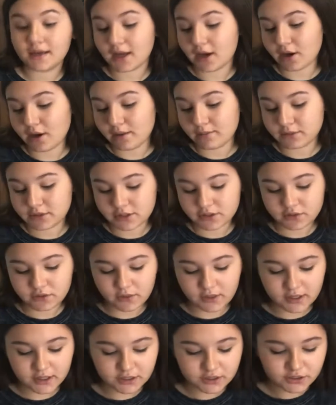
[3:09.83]
now I'm just
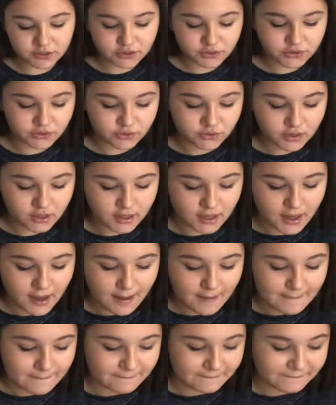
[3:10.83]
going to
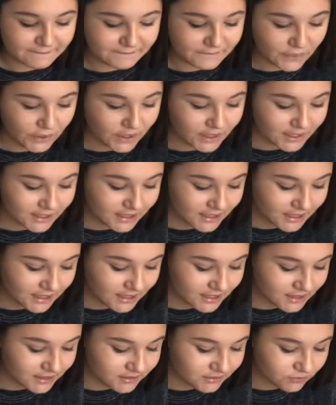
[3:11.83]
put
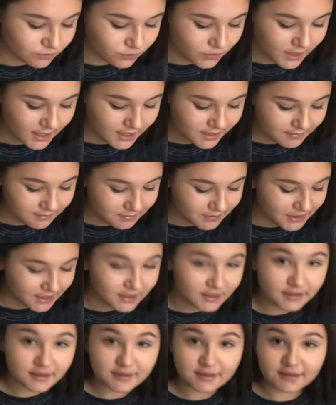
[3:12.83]
these white
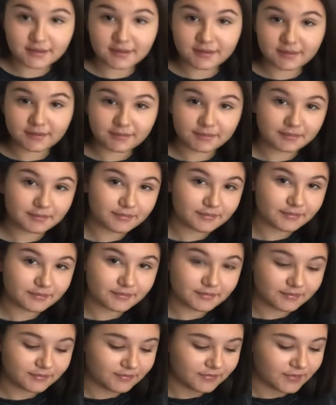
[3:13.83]
beads,
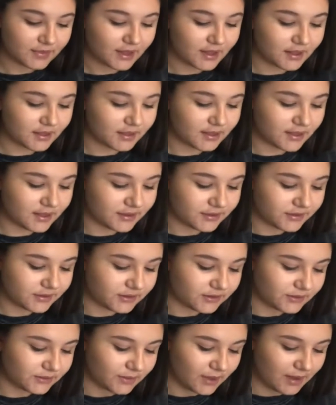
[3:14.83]
see
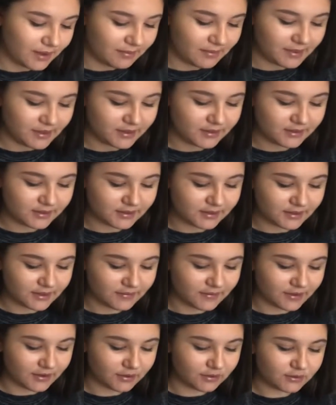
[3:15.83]
if I
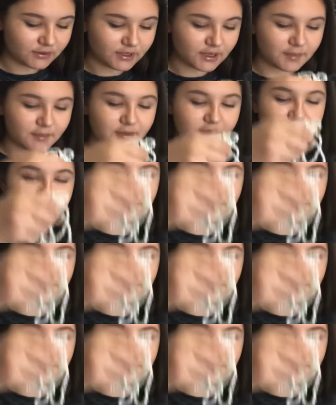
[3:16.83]
can hold up, these